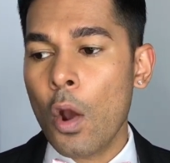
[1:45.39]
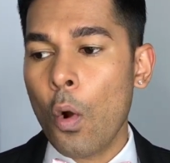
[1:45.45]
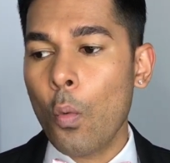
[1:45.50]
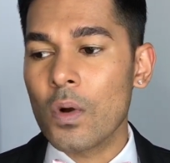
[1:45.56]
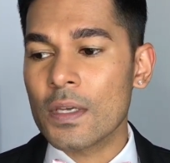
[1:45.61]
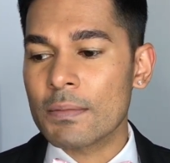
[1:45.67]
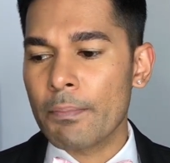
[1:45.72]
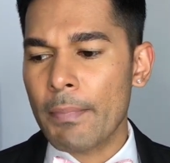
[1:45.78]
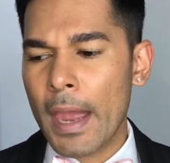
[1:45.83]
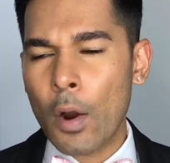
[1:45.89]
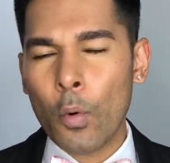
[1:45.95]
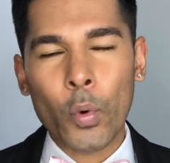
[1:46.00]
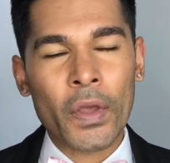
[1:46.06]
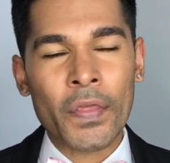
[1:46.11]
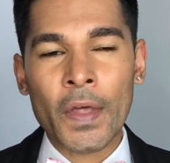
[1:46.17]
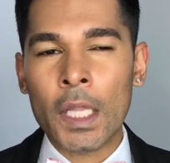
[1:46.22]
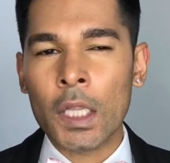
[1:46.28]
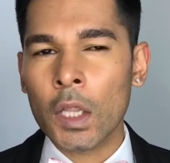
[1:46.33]
was met
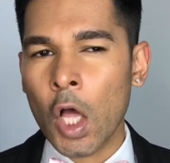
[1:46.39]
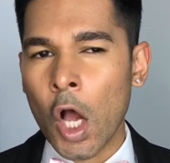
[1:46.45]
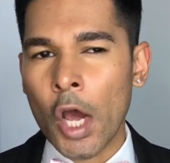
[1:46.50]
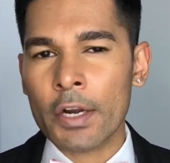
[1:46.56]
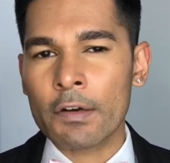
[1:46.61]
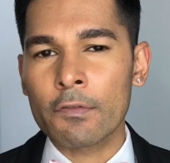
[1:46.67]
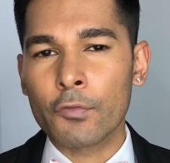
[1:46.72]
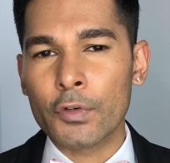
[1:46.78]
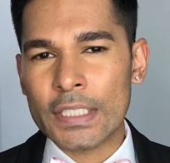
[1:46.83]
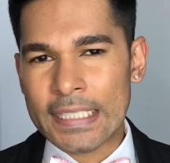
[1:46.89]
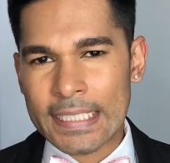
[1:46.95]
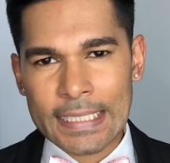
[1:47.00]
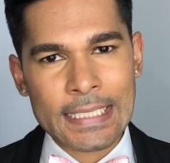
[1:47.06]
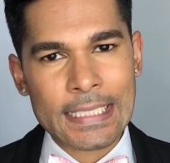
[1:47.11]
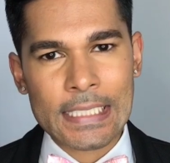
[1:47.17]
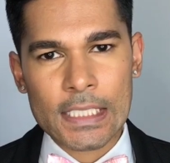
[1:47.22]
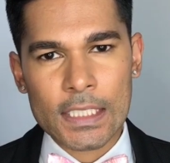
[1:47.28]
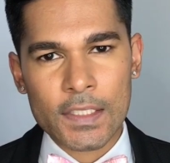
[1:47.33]
with a lot of
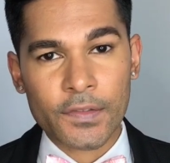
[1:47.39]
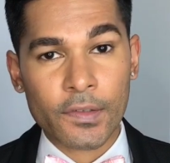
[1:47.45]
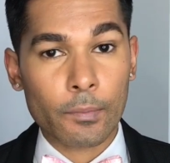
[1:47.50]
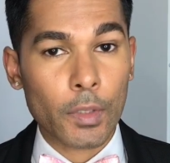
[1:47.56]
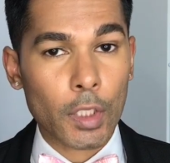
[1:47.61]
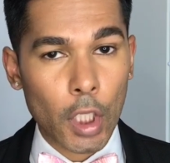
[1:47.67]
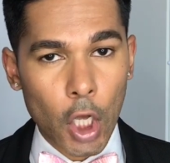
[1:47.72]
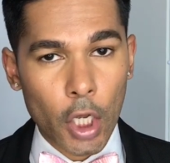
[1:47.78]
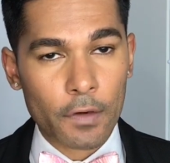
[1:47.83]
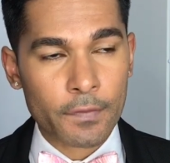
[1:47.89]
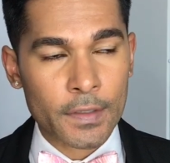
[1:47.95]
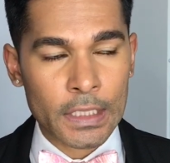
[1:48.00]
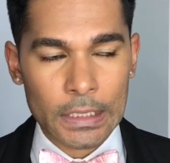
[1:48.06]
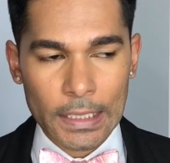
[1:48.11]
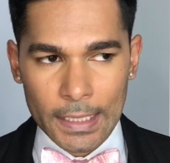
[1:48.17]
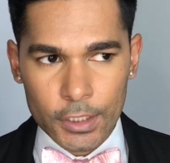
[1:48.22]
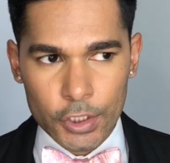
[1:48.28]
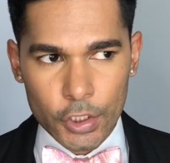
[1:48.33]
resistance from a lot of
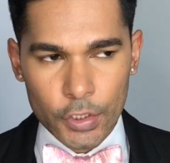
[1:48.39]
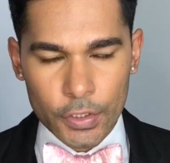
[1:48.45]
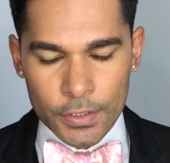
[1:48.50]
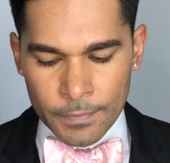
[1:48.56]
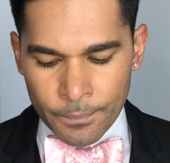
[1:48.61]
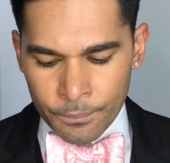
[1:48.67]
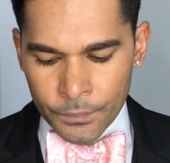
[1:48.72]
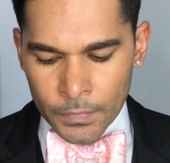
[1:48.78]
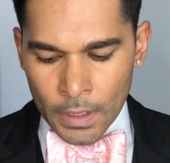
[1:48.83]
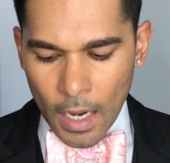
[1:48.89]
collectors.